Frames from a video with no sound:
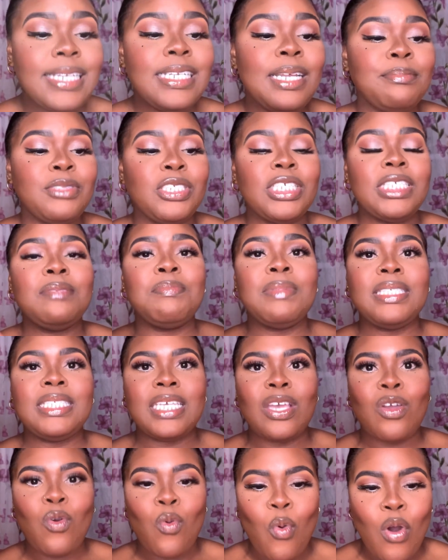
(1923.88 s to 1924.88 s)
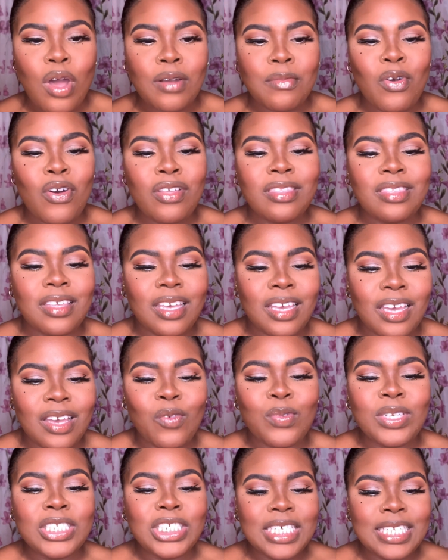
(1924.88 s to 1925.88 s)
I'm just missing one more thing,
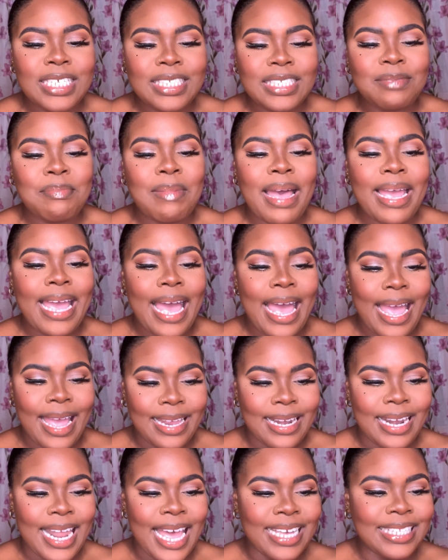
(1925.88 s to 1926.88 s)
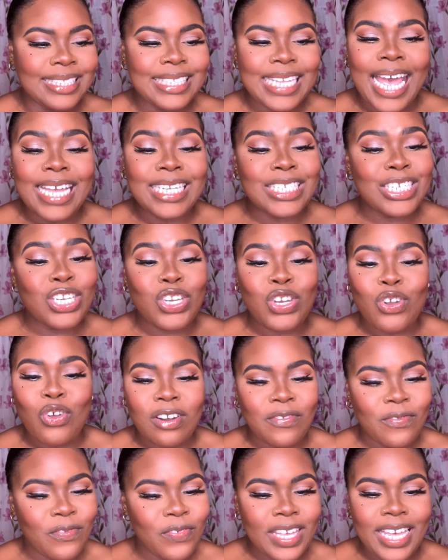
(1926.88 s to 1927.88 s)
which is my highlight. I did not
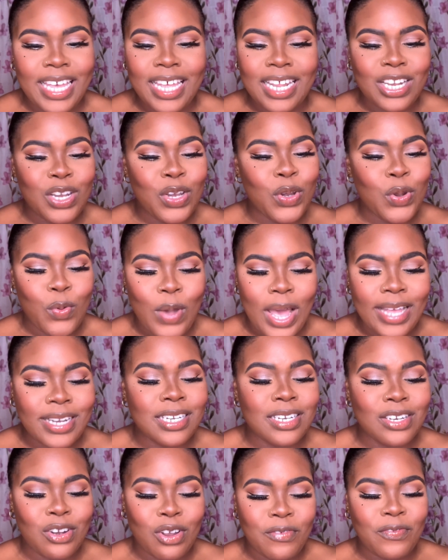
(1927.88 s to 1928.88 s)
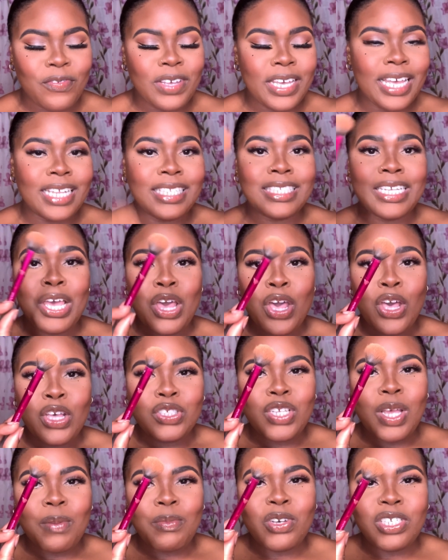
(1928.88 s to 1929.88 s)
forget. No, I did not forget.
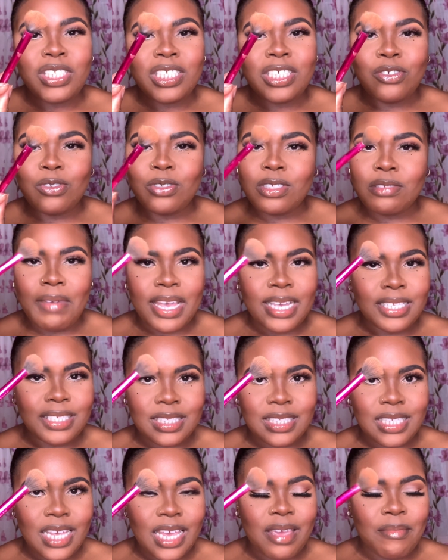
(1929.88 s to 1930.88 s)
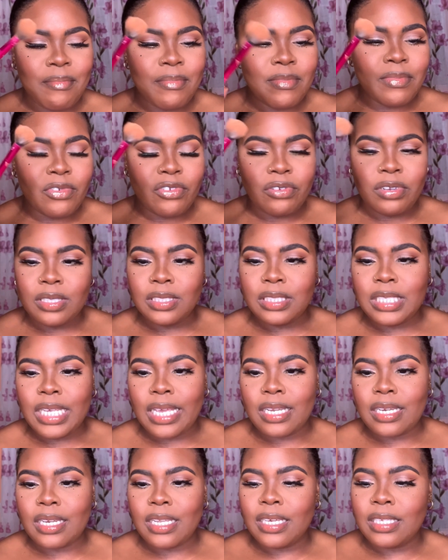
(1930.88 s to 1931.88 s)
So I'm going to use my same Real
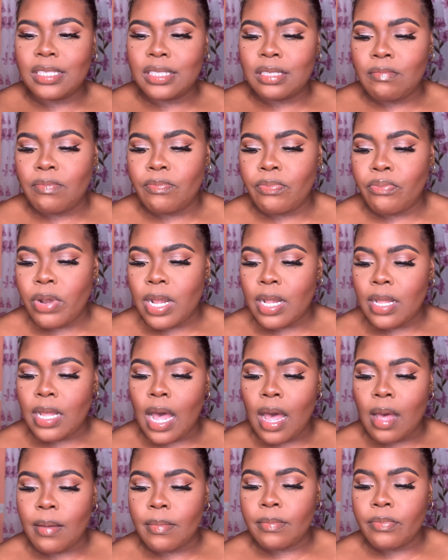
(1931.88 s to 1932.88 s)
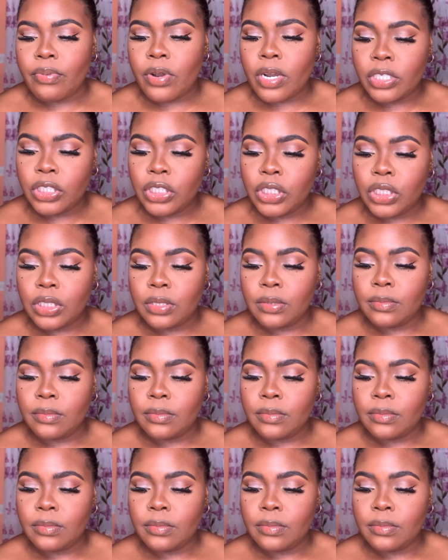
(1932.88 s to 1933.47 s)
Techniques brush.